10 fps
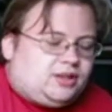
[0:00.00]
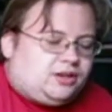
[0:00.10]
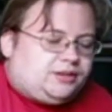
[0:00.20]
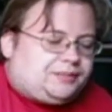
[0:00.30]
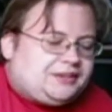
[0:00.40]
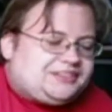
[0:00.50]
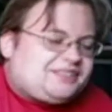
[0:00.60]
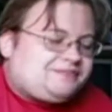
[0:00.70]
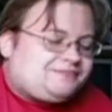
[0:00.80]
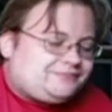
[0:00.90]
All
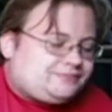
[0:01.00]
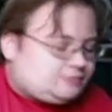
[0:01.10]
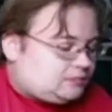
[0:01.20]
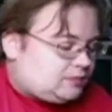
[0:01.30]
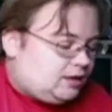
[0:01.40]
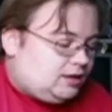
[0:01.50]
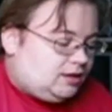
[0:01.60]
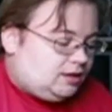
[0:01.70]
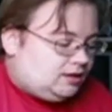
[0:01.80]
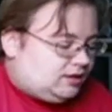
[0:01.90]
depending.
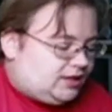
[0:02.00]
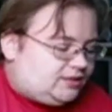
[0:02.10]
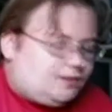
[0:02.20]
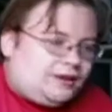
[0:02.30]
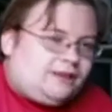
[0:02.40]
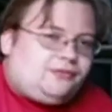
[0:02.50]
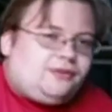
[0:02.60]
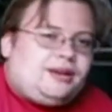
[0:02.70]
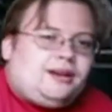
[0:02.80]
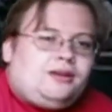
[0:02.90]
That's about it
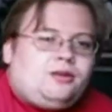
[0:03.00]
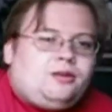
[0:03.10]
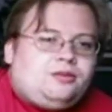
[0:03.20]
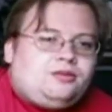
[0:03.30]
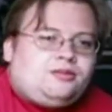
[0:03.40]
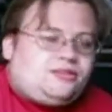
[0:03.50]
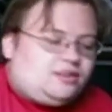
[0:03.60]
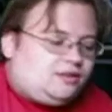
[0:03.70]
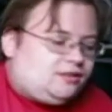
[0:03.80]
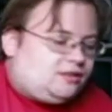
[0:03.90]
for now.
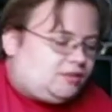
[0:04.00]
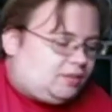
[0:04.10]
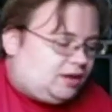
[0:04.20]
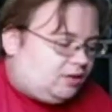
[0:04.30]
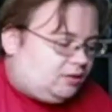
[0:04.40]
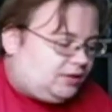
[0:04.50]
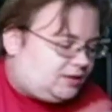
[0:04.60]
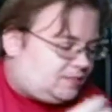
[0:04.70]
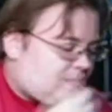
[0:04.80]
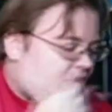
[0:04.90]
See you in about a week.